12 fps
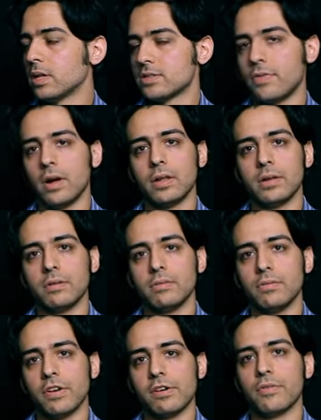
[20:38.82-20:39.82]
has fallen
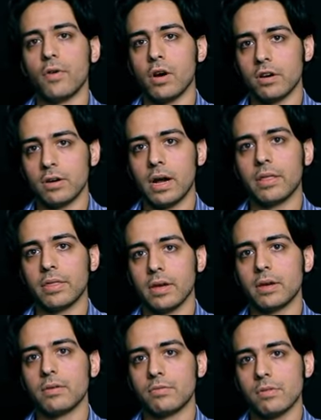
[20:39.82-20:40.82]
very far, I
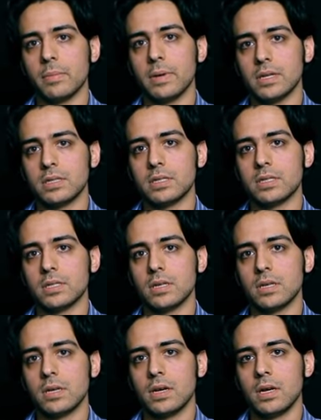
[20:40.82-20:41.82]
think, from its
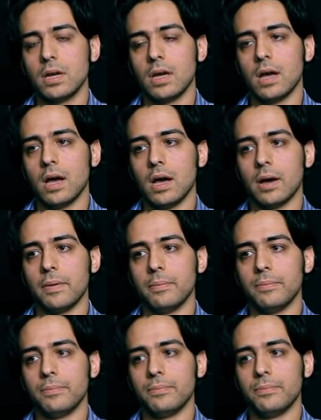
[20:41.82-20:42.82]

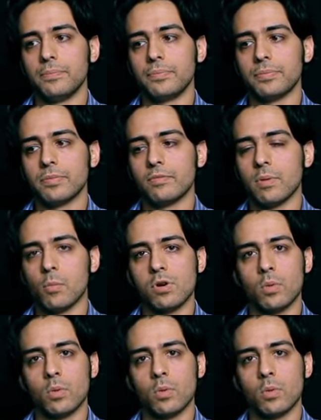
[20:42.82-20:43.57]
um, from where it